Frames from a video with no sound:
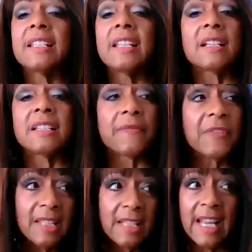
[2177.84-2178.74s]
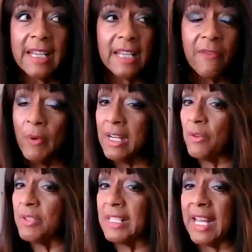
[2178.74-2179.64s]
said, because if we
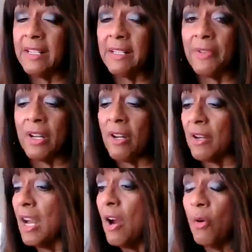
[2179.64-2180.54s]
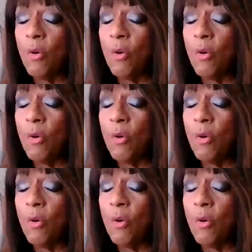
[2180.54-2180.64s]
don't stand up for her,